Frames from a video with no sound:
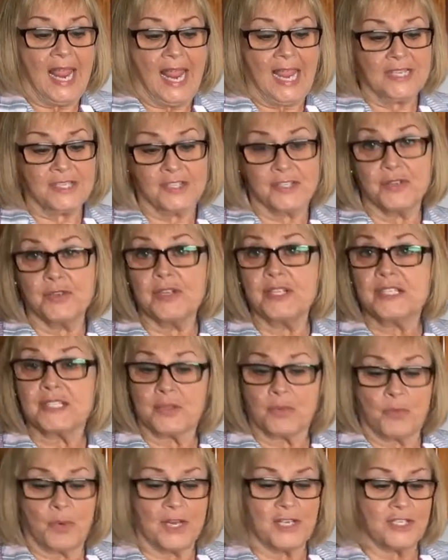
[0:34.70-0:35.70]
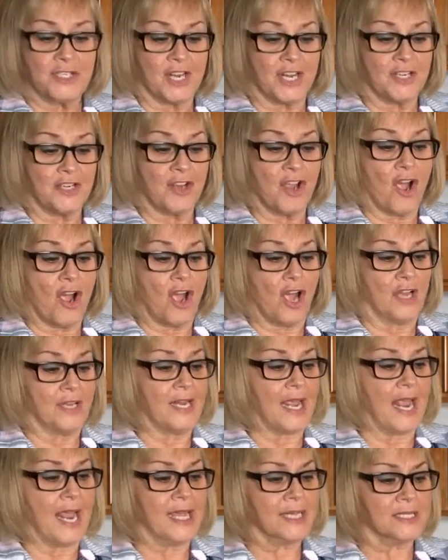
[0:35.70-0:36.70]
As soon as the witch had gone,
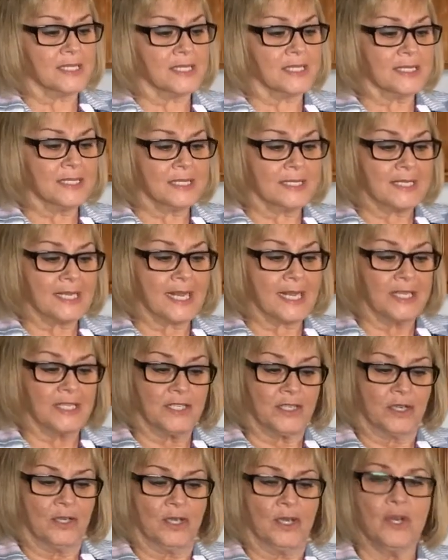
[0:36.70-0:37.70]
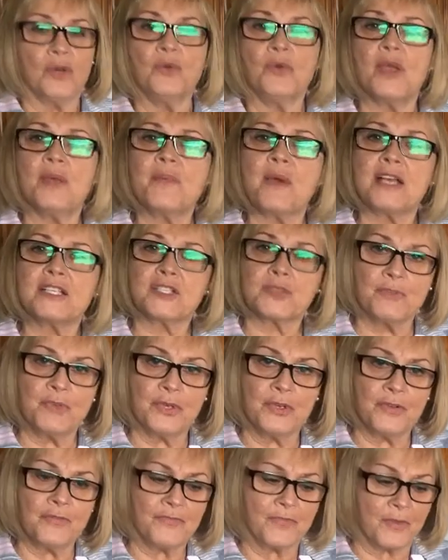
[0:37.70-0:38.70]
Aslan said, "We must
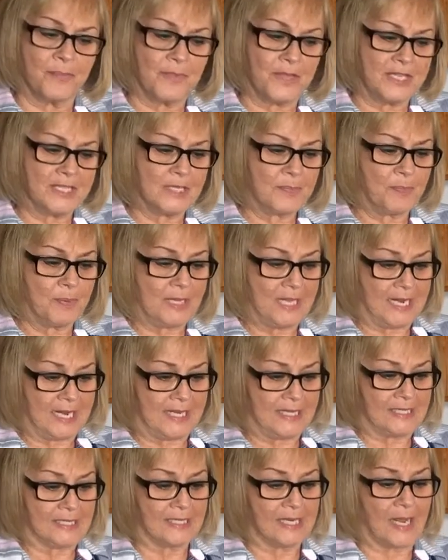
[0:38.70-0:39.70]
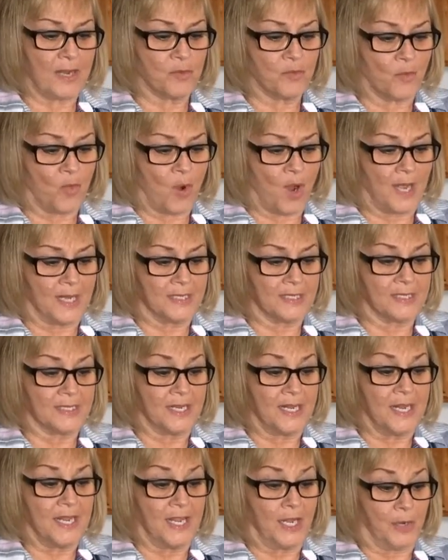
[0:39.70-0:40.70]
move from this place at once.
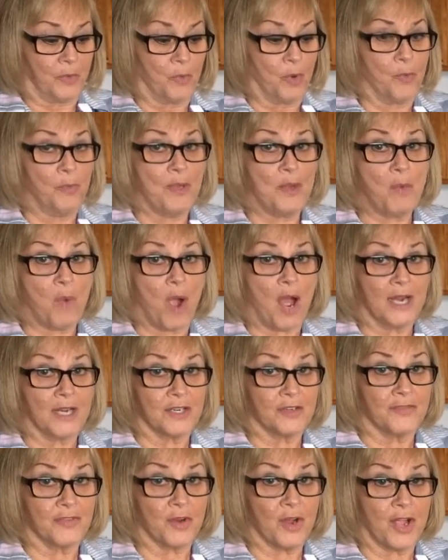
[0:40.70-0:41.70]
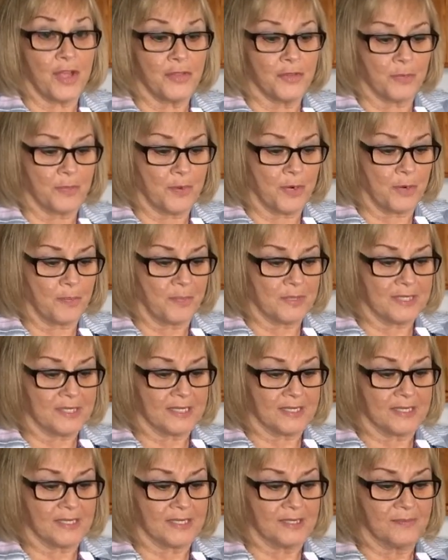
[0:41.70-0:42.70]
It will be wanted for other
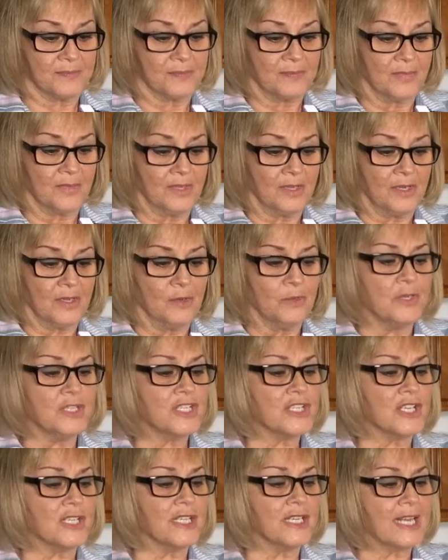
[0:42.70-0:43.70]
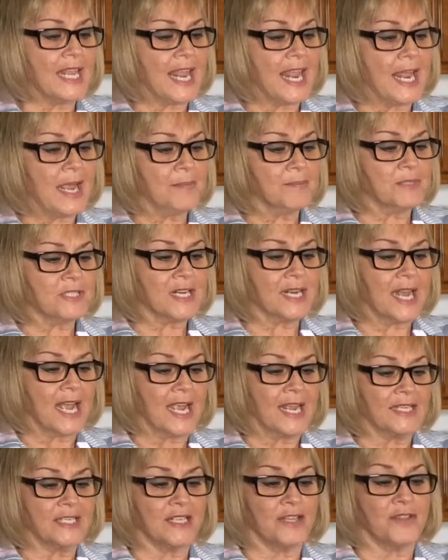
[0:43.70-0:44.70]
purposes. We shall encamp
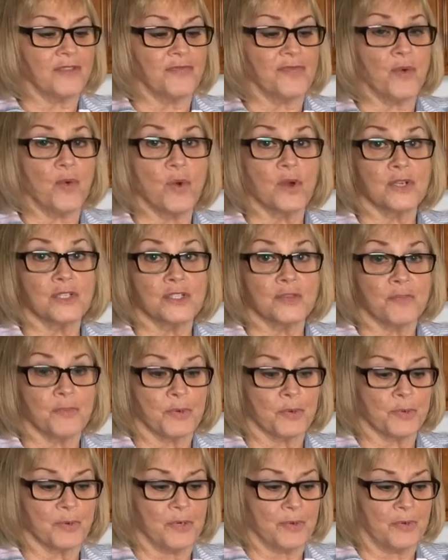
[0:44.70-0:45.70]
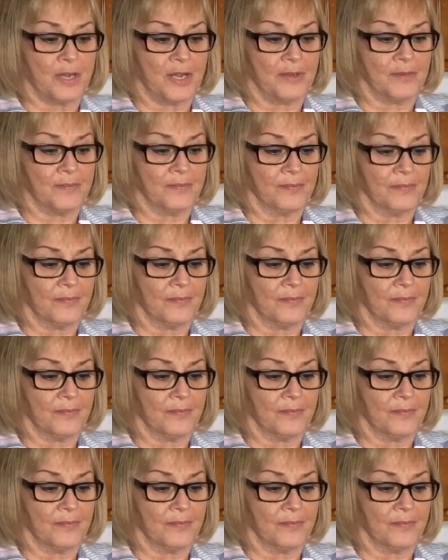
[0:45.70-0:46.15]
tonight at the fords of Baruna."